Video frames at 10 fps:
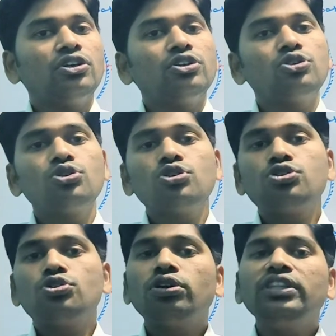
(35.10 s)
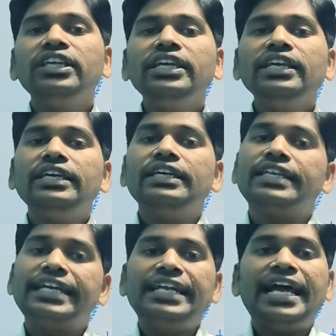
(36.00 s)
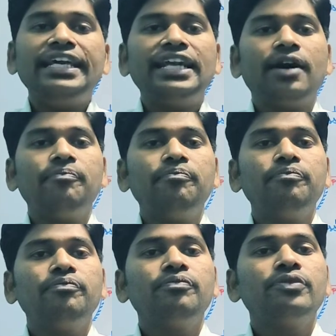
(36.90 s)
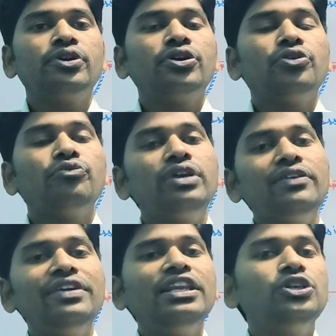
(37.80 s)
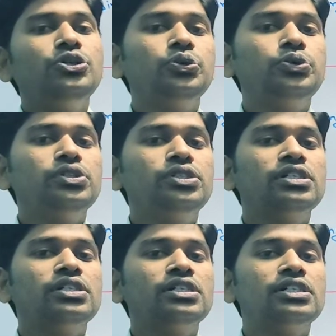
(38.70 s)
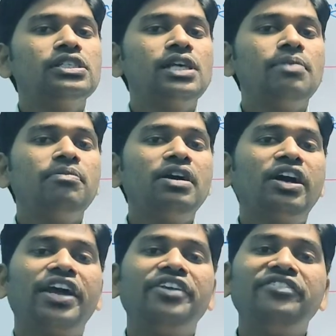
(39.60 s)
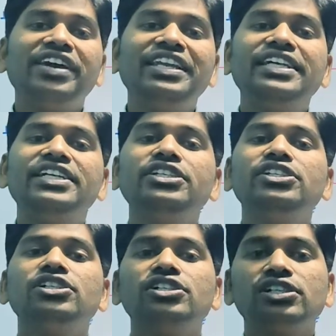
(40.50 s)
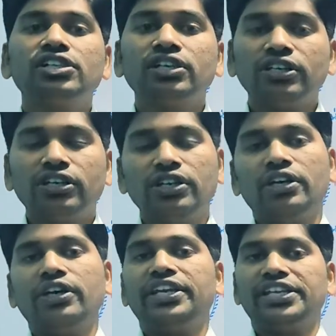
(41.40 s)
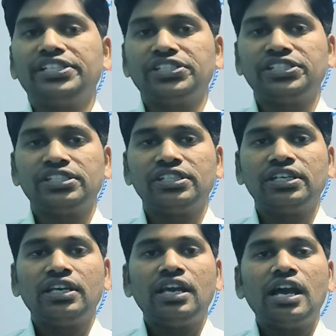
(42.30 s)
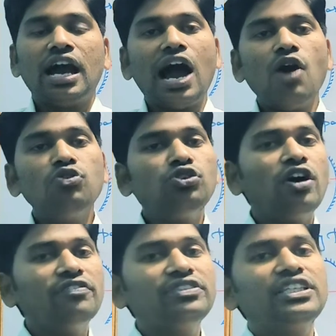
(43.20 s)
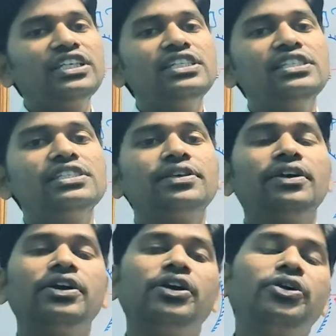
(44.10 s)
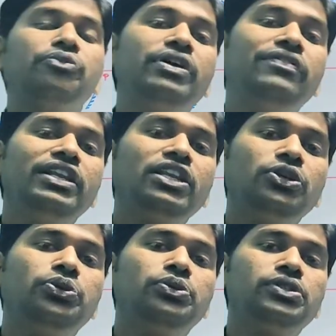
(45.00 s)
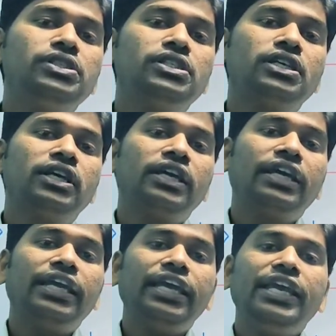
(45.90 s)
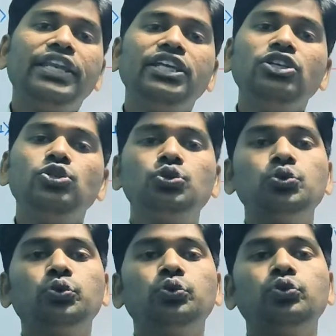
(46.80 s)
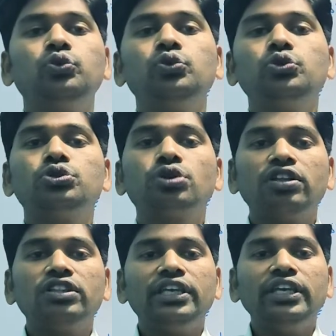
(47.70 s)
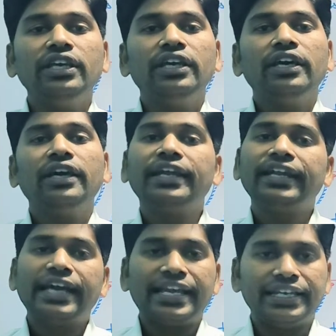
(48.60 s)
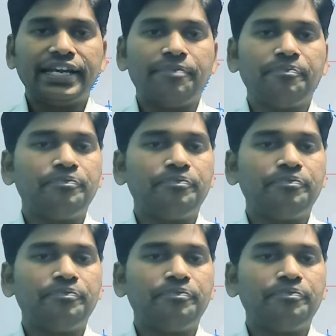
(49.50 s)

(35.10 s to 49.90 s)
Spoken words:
To draw the ray diagram, we will use some convenient rays. Out of these, we will use any two to draw the ray diagram.